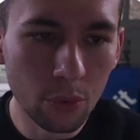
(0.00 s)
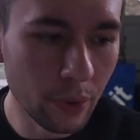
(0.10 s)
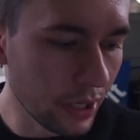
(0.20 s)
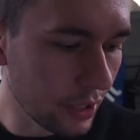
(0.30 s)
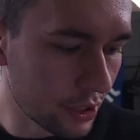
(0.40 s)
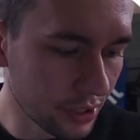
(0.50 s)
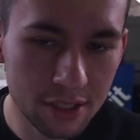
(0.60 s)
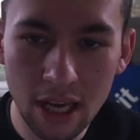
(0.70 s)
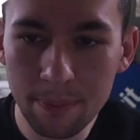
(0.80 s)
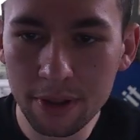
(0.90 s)
We just
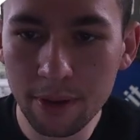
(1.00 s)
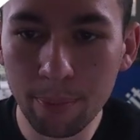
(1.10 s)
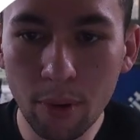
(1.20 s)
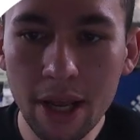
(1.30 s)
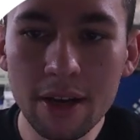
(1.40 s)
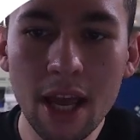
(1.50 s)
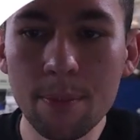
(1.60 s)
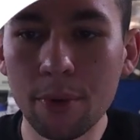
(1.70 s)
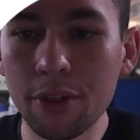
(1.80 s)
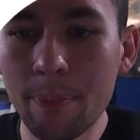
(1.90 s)
type in the brand
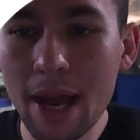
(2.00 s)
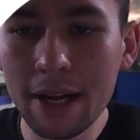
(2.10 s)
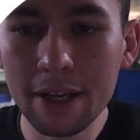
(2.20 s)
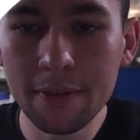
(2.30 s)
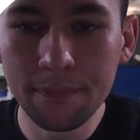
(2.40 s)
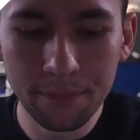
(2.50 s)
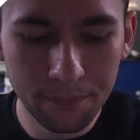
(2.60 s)
name on the packet.